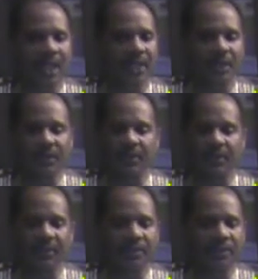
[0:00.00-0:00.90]
With
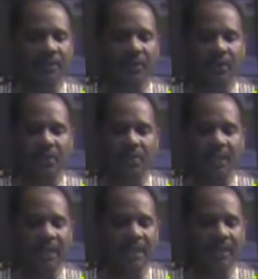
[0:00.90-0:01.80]
too
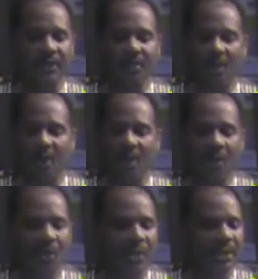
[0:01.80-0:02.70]
many small
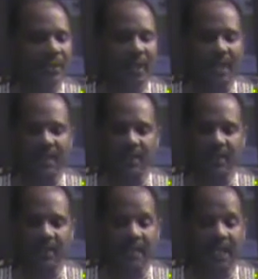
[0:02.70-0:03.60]
organizations,
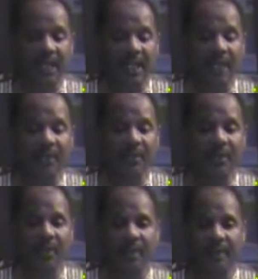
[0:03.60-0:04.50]
they can't do
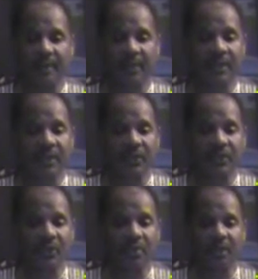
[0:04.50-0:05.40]
it. It's just
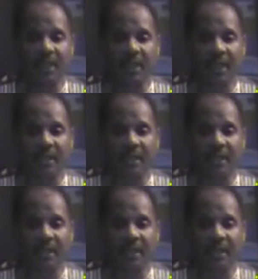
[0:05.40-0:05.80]
too many.